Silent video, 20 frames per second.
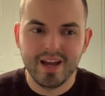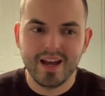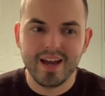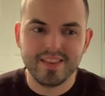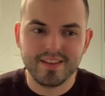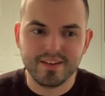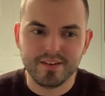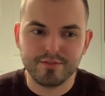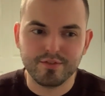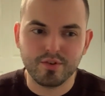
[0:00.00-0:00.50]

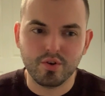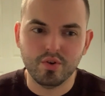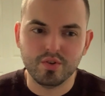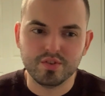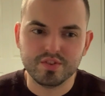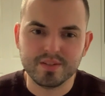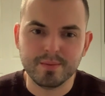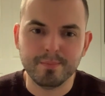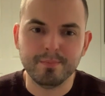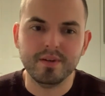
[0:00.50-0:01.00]
And then of
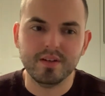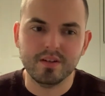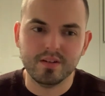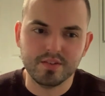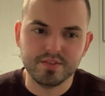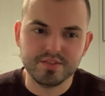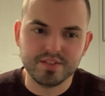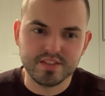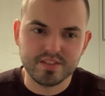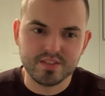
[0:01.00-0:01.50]
course it
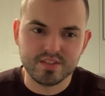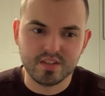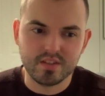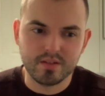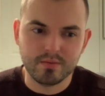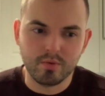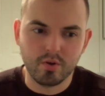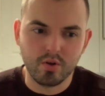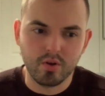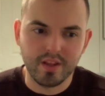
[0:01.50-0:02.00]
builds into
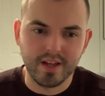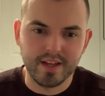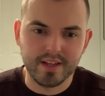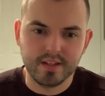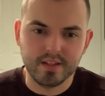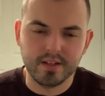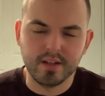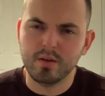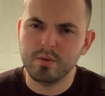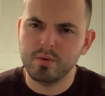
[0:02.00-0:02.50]
the more
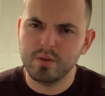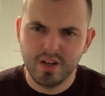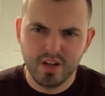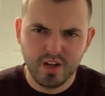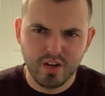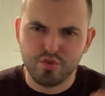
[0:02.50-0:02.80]
like, you know,